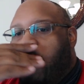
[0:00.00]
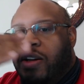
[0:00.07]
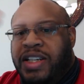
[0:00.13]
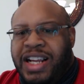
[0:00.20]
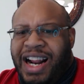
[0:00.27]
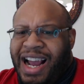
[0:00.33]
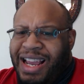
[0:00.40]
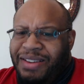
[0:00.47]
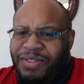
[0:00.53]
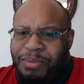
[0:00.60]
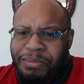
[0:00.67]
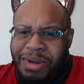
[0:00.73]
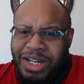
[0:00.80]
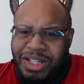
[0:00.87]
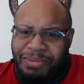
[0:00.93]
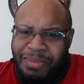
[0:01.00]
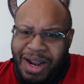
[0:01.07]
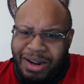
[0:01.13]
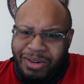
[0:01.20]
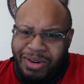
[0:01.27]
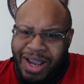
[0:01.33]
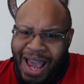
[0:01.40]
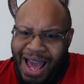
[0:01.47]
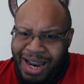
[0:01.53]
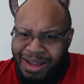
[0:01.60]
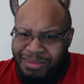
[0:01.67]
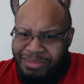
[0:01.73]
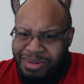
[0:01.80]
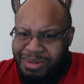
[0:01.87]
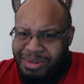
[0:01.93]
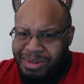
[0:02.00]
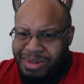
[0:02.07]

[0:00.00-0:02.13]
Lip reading: Did I even mention Michael Gallup?